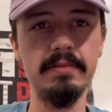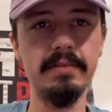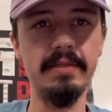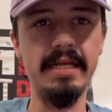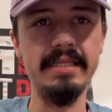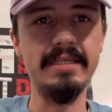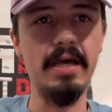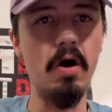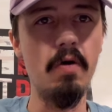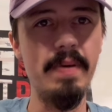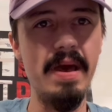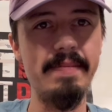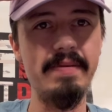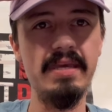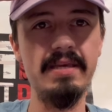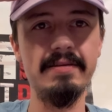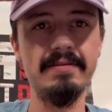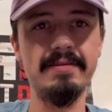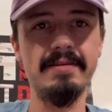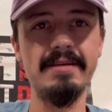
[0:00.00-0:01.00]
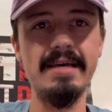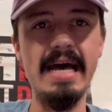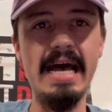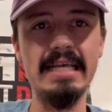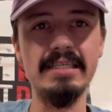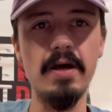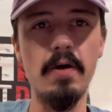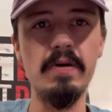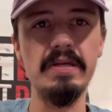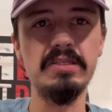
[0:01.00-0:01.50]
Let's go, baby.
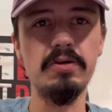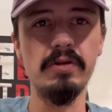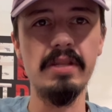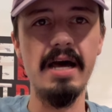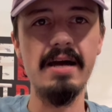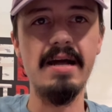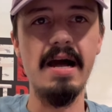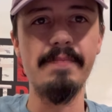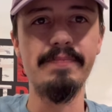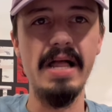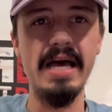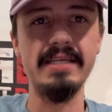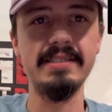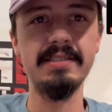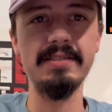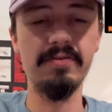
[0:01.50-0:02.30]
As always, good luck. God bless.